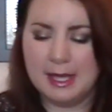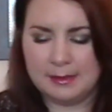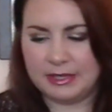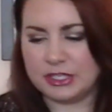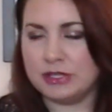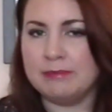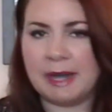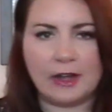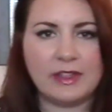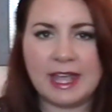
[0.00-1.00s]
because you
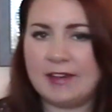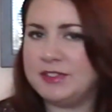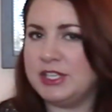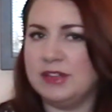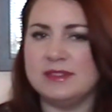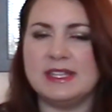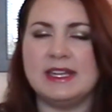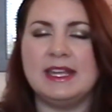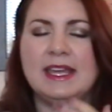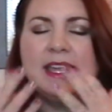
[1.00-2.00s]
barely have to use
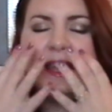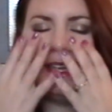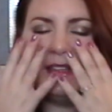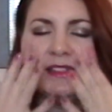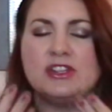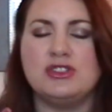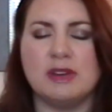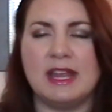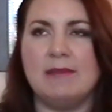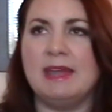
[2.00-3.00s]
any, and it is a
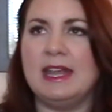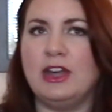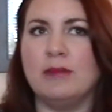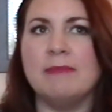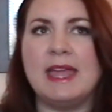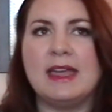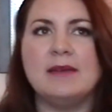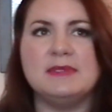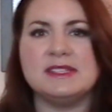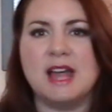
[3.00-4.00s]
dream, and your
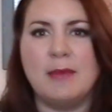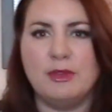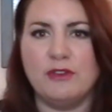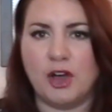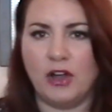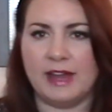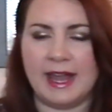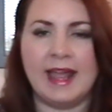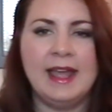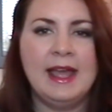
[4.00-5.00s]
makeup does not move all day.